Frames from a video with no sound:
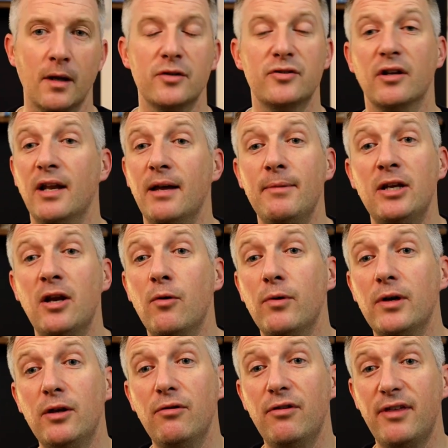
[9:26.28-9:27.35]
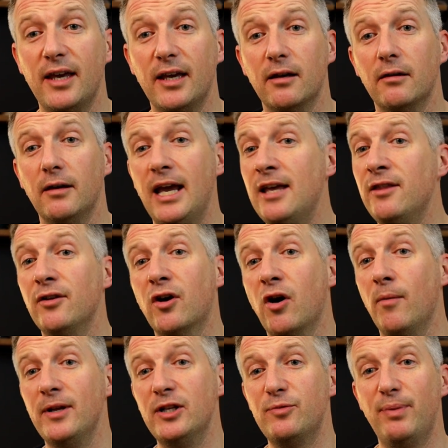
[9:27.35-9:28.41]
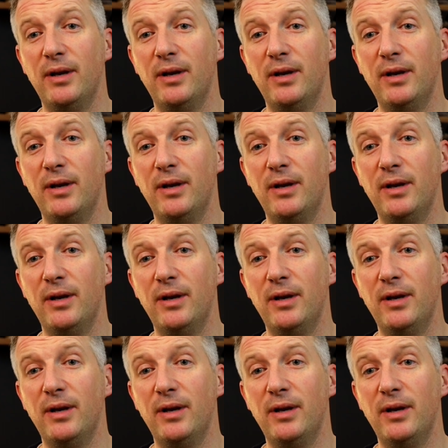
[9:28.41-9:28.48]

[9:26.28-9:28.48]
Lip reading: So let me know what you think in the comments